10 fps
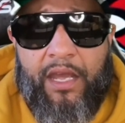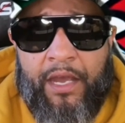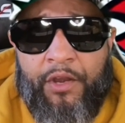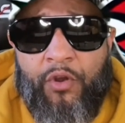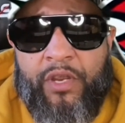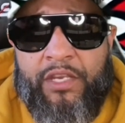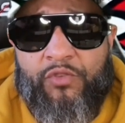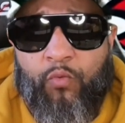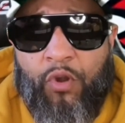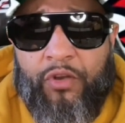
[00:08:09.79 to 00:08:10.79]
I know
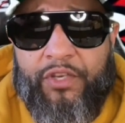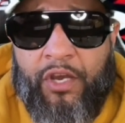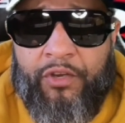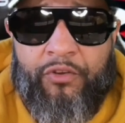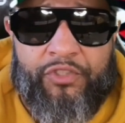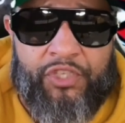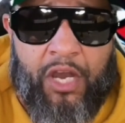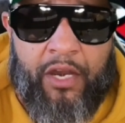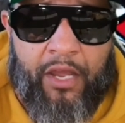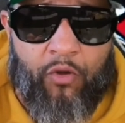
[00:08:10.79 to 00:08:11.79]
he's worked under
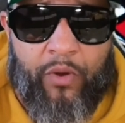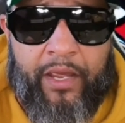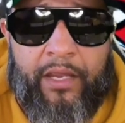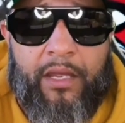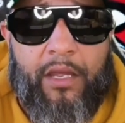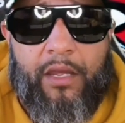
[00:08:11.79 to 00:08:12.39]
John Elway